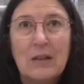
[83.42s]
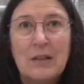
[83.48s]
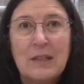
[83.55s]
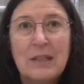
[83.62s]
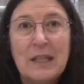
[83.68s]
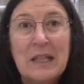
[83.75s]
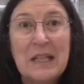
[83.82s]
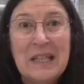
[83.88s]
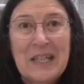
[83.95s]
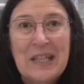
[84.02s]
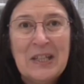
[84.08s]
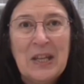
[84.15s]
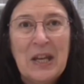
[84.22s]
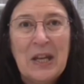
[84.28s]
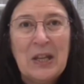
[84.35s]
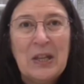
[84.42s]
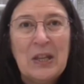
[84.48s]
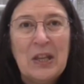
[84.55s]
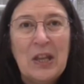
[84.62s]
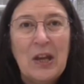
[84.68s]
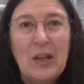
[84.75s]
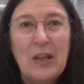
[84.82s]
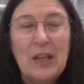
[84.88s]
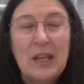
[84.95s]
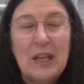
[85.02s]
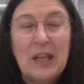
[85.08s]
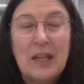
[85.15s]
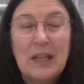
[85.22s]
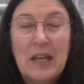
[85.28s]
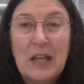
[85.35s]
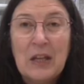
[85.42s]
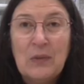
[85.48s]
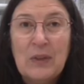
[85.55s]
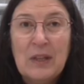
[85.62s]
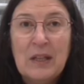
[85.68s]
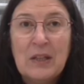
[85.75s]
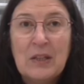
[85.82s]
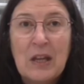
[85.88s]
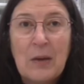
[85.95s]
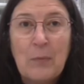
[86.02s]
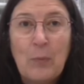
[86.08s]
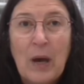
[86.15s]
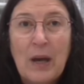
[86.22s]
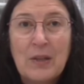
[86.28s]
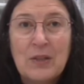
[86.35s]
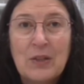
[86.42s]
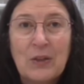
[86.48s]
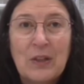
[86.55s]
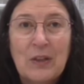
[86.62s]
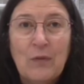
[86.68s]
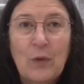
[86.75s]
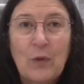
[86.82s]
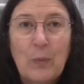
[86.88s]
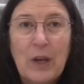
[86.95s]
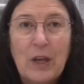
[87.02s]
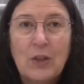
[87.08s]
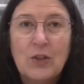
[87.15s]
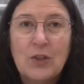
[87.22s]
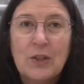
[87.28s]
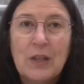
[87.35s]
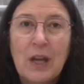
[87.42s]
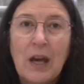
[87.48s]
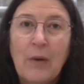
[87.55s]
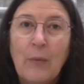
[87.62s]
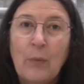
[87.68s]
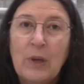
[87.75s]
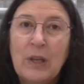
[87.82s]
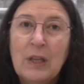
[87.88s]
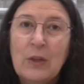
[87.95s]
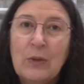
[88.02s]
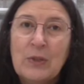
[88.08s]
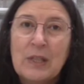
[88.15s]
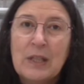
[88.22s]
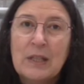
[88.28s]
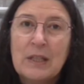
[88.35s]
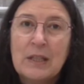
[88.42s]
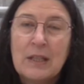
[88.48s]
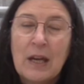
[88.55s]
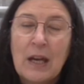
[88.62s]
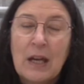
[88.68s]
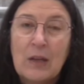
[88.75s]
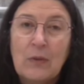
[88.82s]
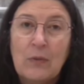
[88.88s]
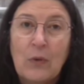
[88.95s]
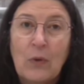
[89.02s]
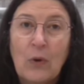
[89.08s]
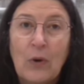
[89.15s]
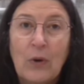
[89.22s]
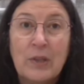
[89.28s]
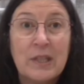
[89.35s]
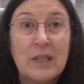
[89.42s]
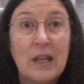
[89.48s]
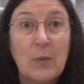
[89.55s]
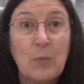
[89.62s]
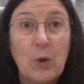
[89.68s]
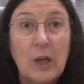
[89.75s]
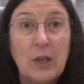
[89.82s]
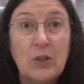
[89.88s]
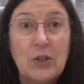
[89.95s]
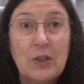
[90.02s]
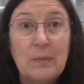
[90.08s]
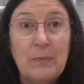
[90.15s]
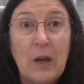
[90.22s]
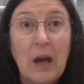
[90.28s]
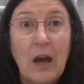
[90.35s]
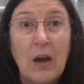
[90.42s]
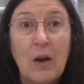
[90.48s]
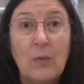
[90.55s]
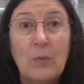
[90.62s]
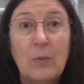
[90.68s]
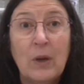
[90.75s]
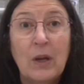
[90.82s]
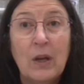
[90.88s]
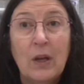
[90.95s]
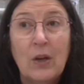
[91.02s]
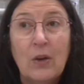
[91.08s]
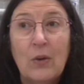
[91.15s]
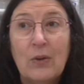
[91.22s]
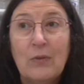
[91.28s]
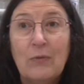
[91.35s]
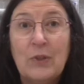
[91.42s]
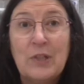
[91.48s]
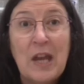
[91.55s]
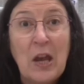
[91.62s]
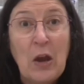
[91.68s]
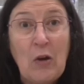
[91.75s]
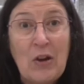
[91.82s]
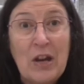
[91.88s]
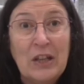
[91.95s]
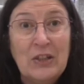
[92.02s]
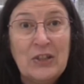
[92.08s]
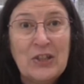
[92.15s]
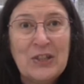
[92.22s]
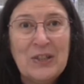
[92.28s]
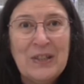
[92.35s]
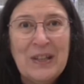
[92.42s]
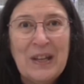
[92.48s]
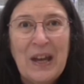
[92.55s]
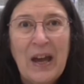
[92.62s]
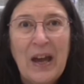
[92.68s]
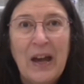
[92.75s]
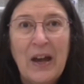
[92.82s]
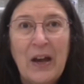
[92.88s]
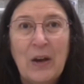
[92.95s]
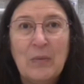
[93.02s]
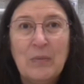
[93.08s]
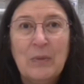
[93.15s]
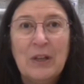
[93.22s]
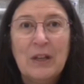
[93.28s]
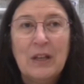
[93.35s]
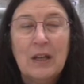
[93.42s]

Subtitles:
signalling in the Navy, passing on information, and we use it today for celebration, for decoration, and